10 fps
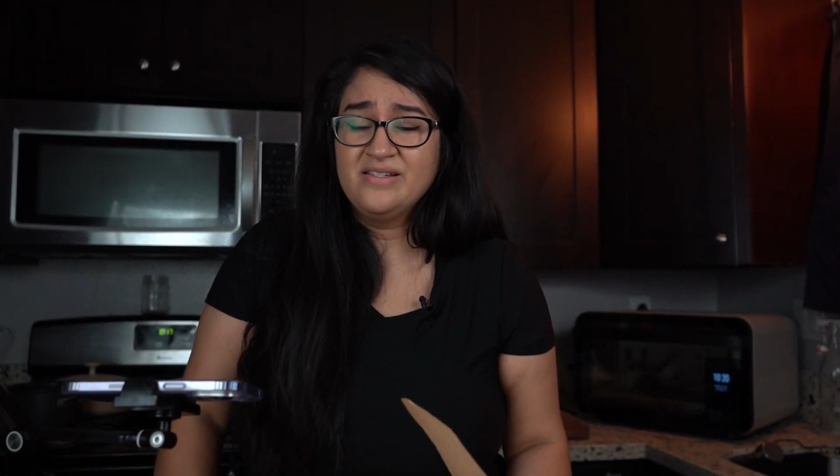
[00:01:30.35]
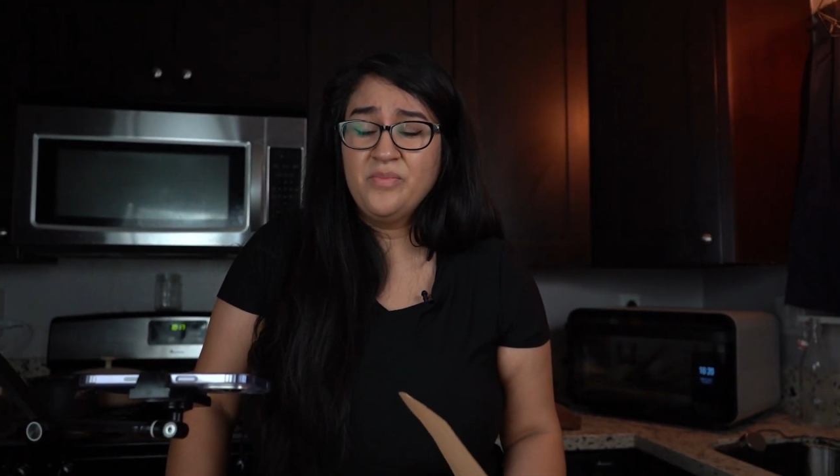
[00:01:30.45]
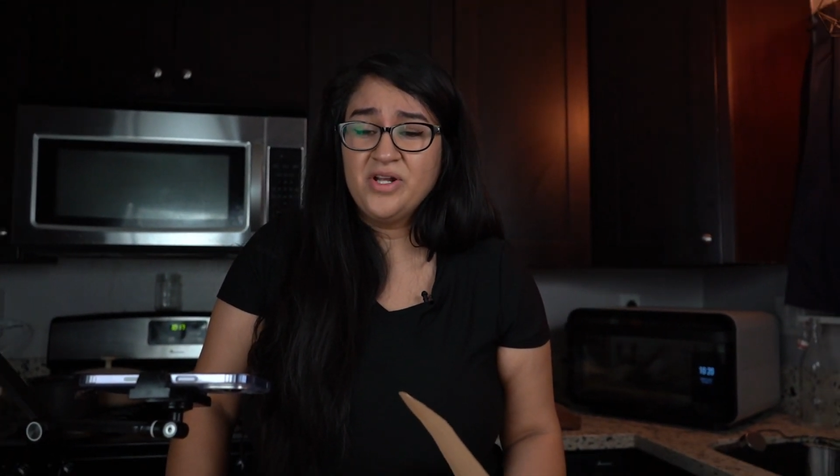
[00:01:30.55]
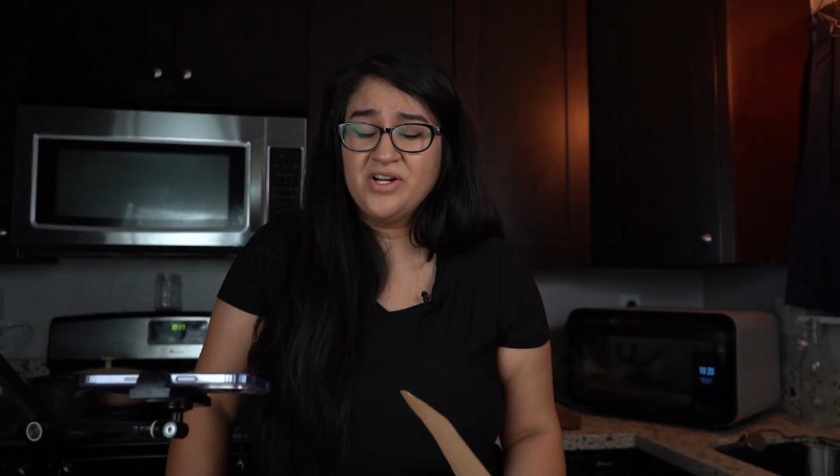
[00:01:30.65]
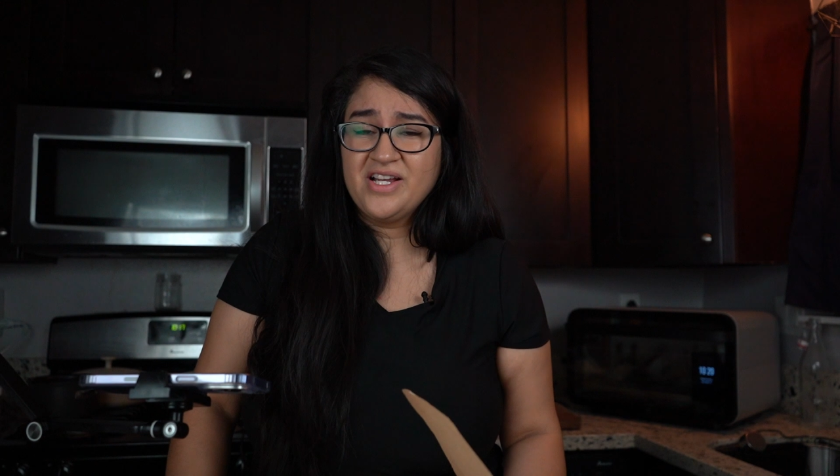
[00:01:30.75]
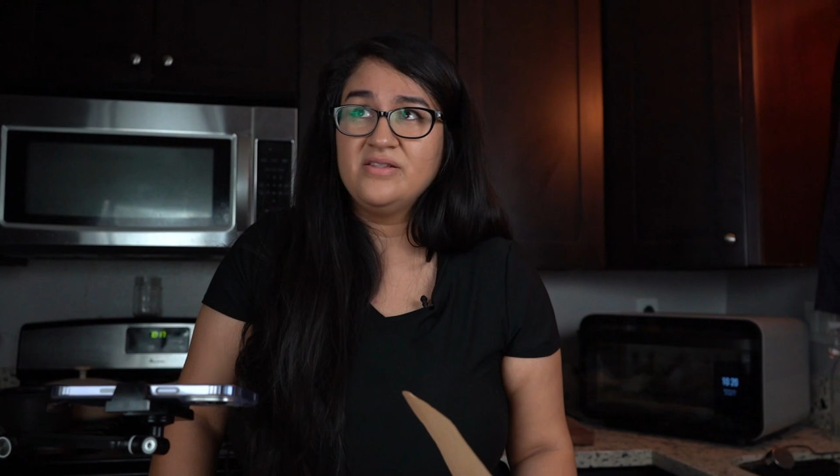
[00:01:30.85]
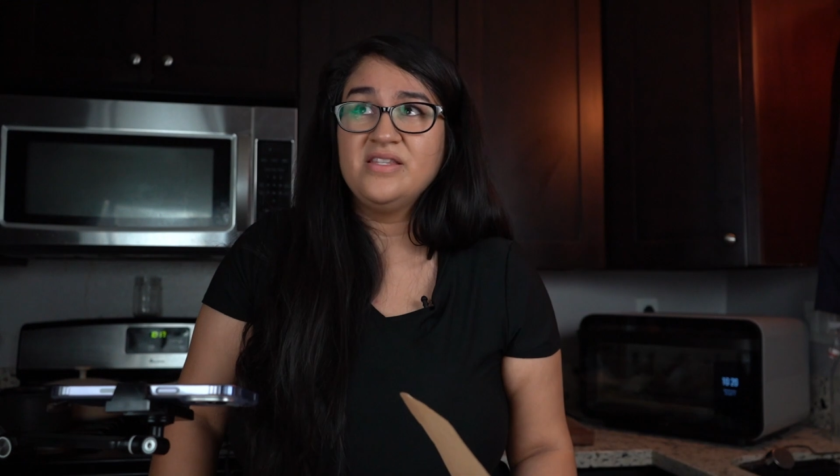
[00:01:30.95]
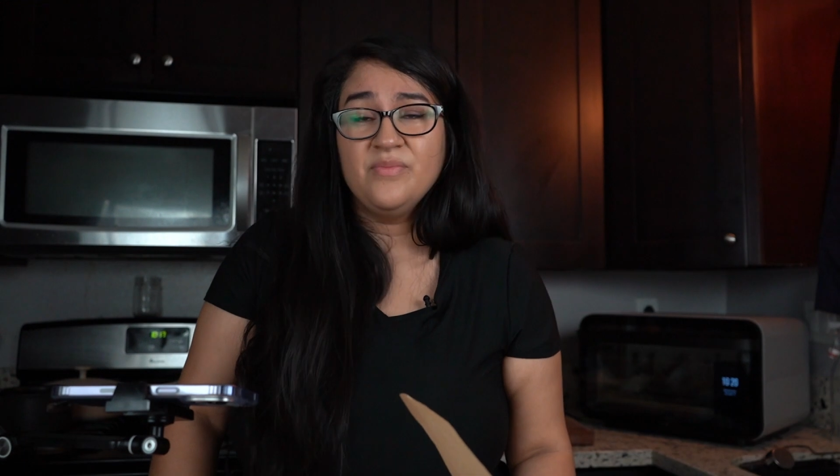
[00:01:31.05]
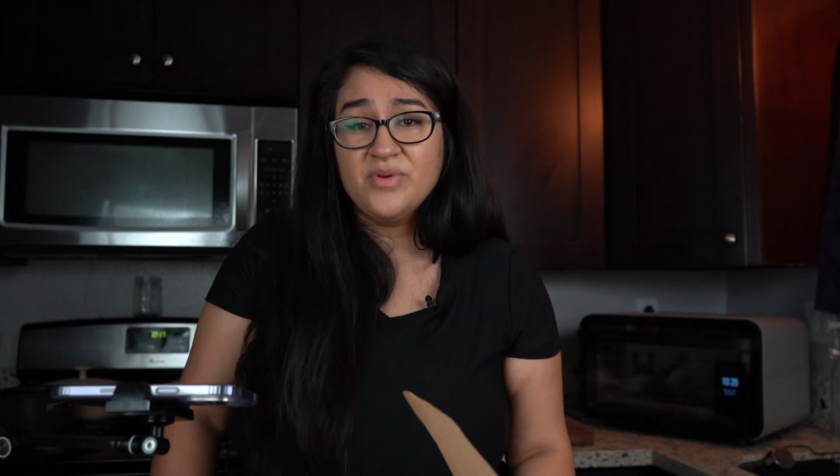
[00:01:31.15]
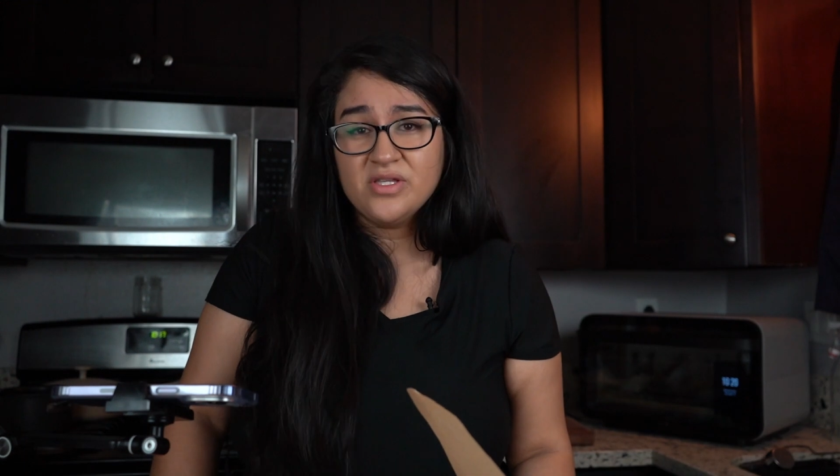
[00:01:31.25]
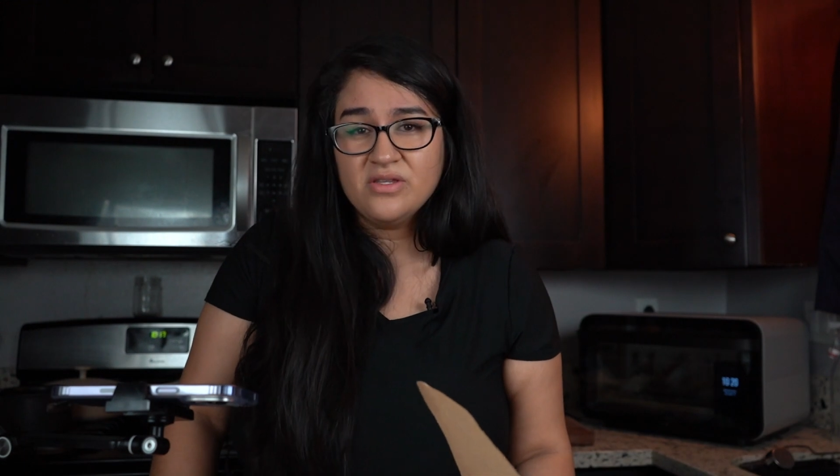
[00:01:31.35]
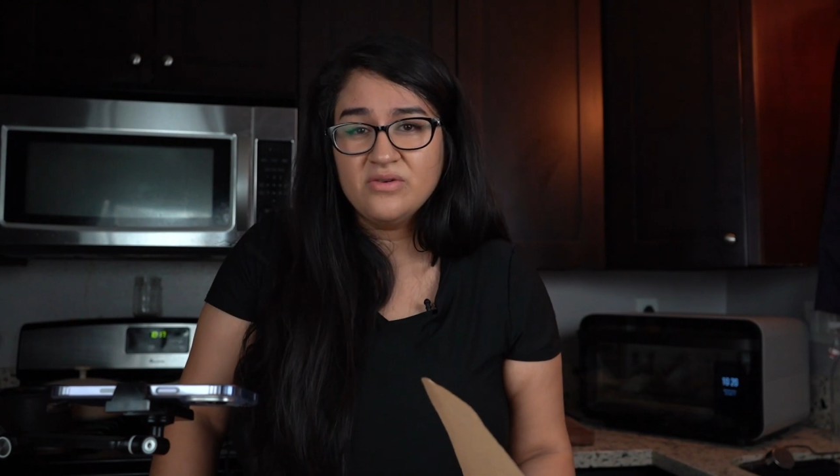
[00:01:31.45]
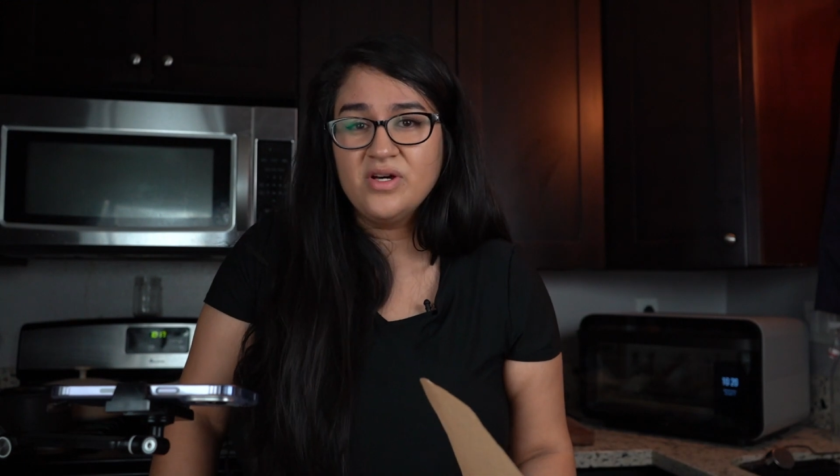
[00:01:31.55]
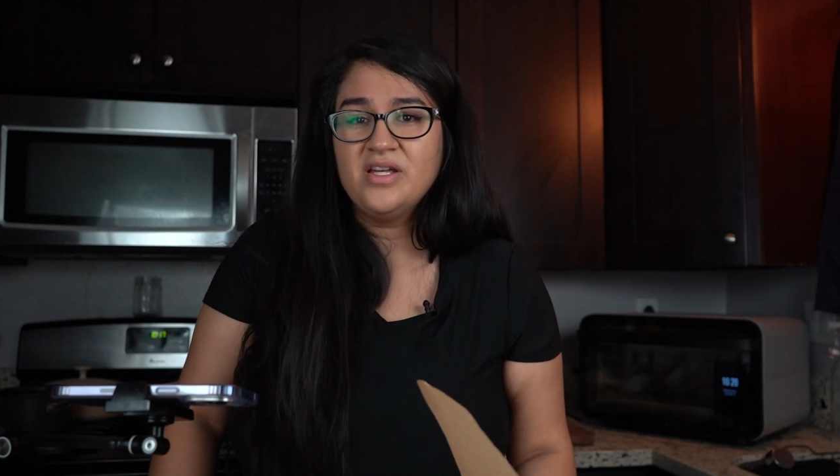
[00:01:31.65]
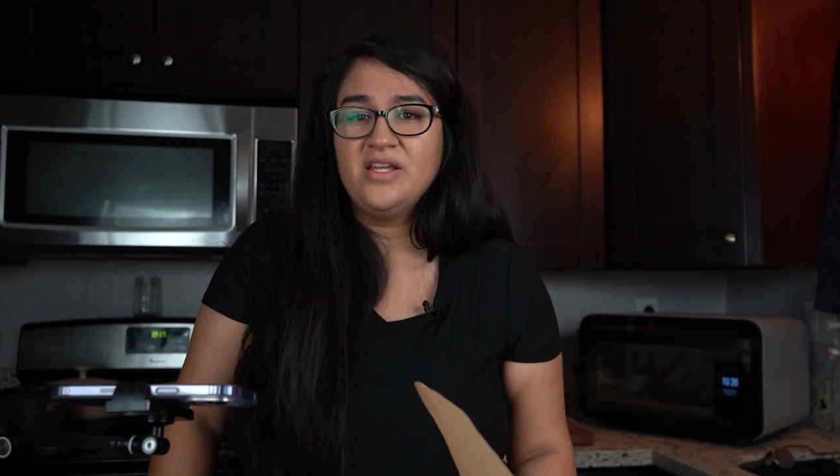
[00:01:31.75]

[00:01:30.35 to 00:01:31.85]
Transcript: The butter can seep into the wood,